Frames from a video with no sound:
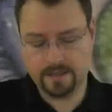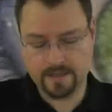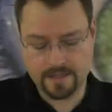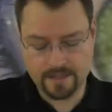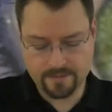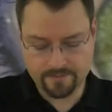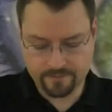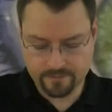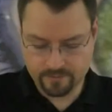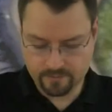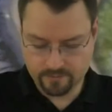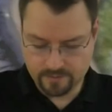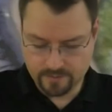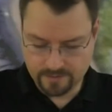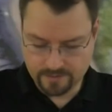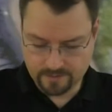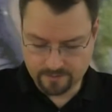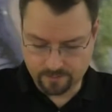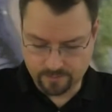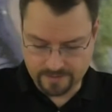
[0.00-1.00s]
have to
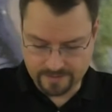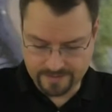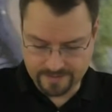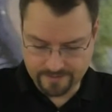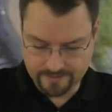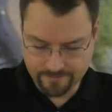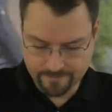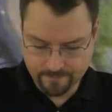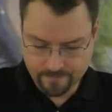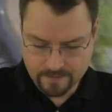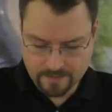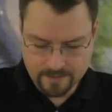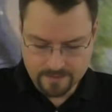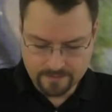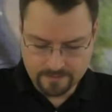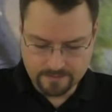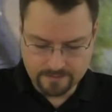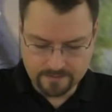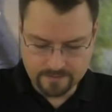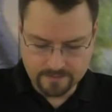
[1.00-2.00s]
explain
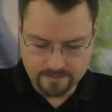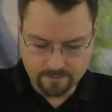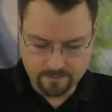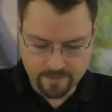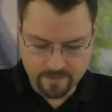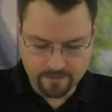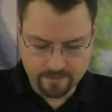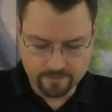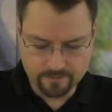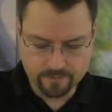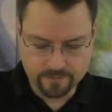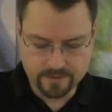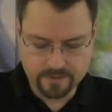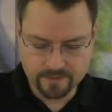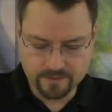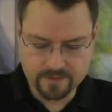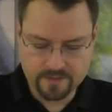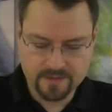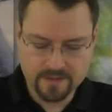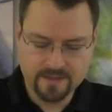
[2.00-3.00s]
this method
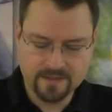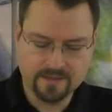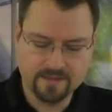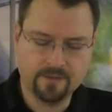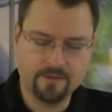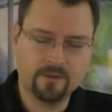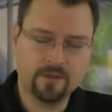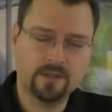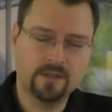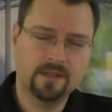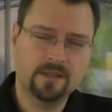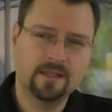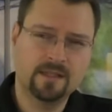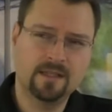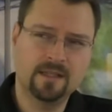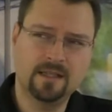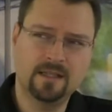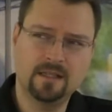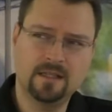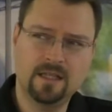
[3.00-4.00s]
because there are
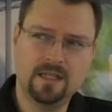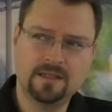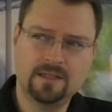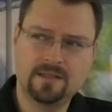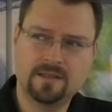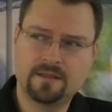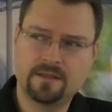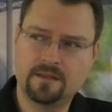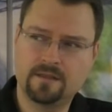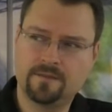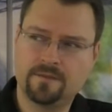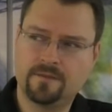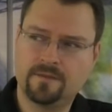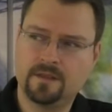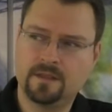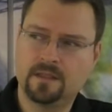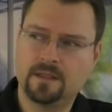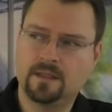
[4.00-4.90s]
lots of